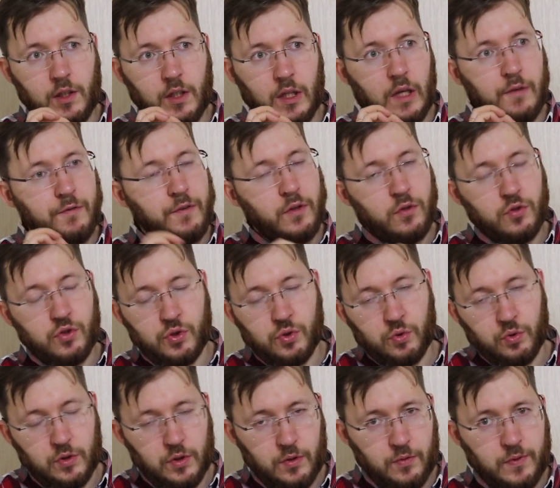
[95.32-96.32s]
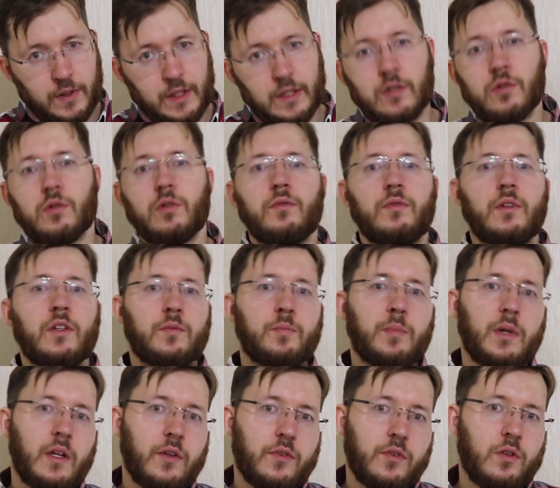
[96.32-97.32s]
If you shoot video with
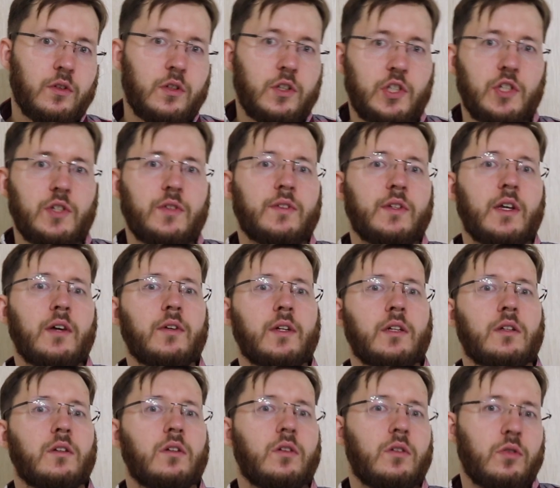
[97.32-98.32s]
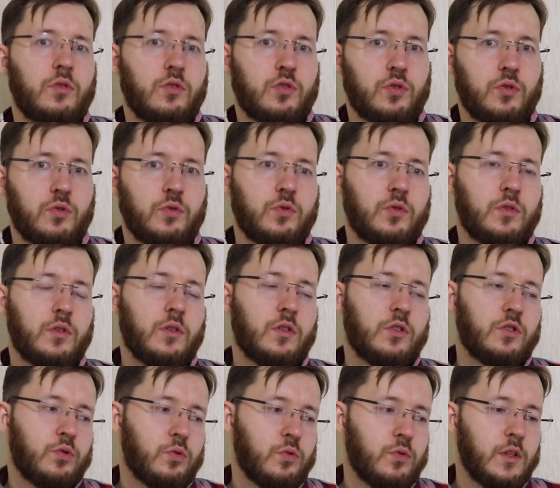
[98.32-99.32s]
Panasonic G7, you should
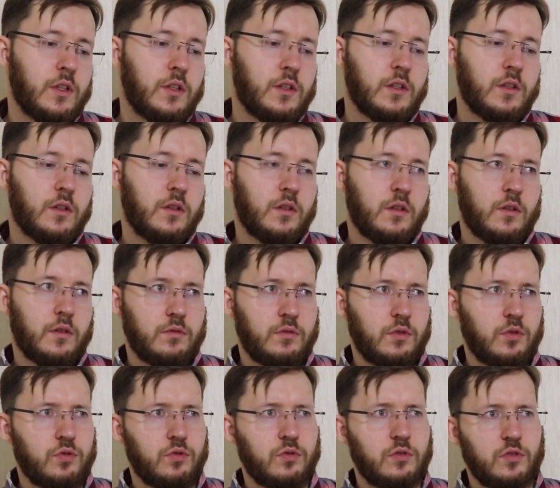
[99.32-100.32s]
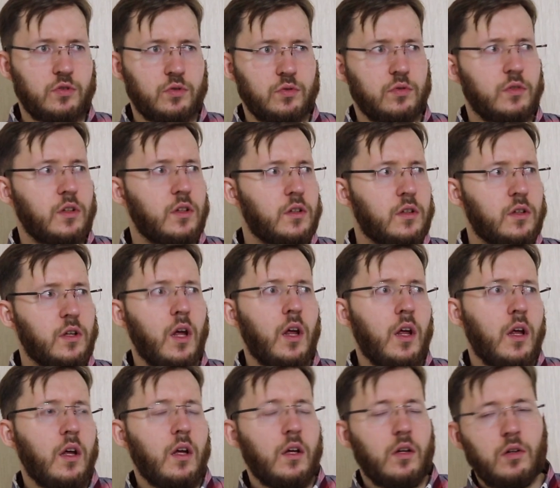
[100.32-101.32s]
shoot it. You
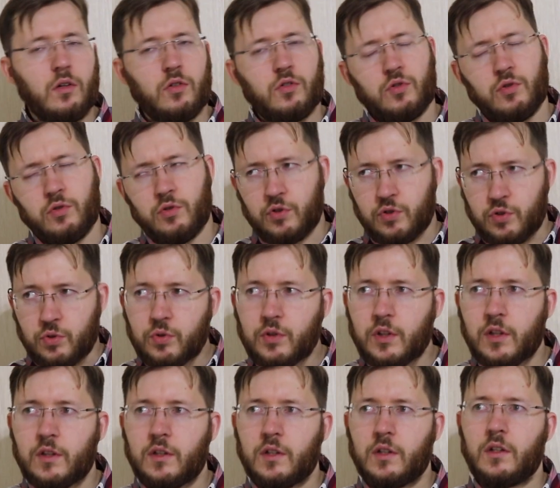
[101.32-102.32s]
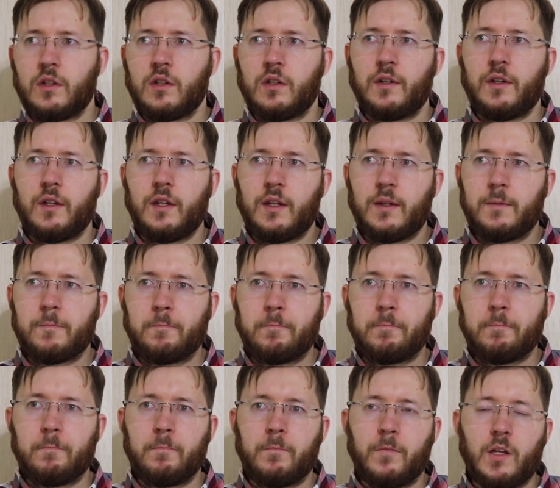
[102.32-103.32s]
should shoot it
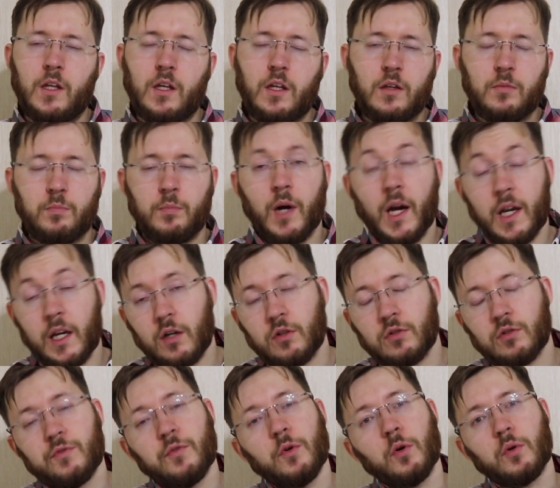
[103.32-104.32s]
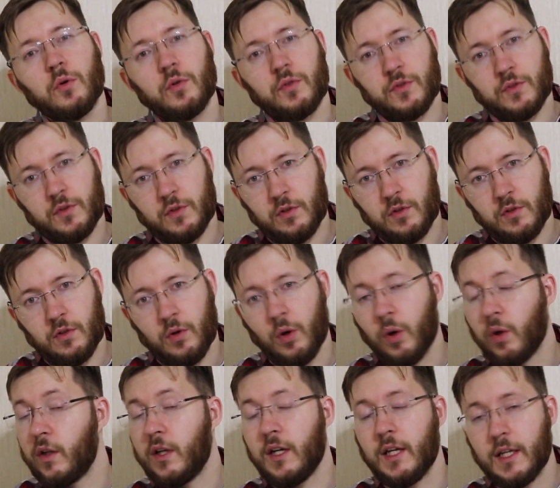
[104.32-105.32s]
in manual focus.
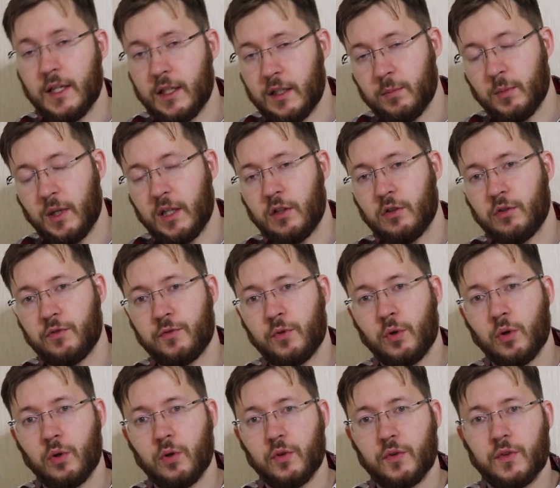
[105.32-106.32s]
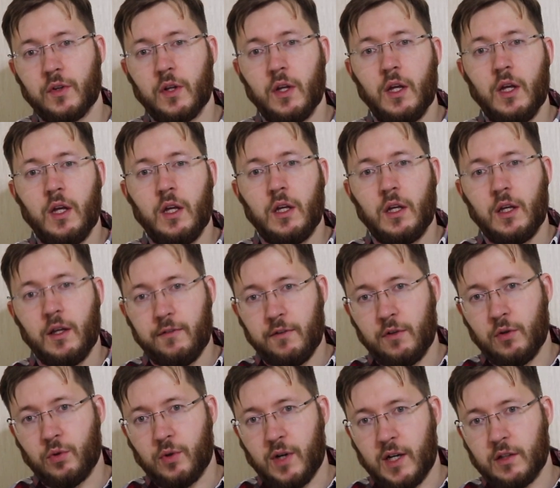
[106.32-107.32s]
Only in manual focus if
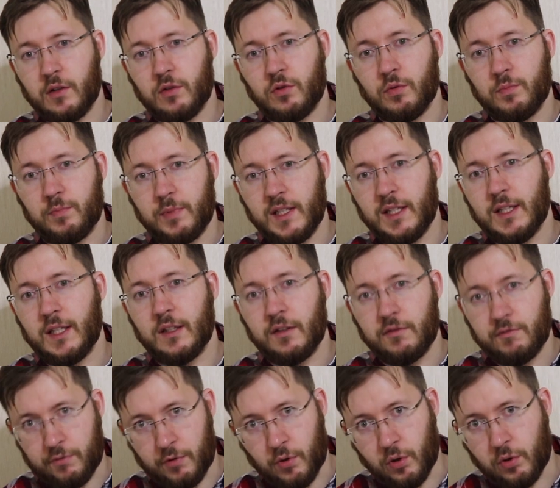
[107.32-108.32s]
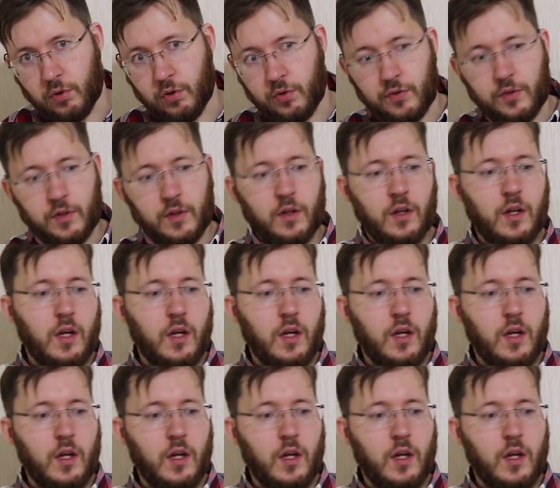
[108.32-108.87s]
you want to be in focus.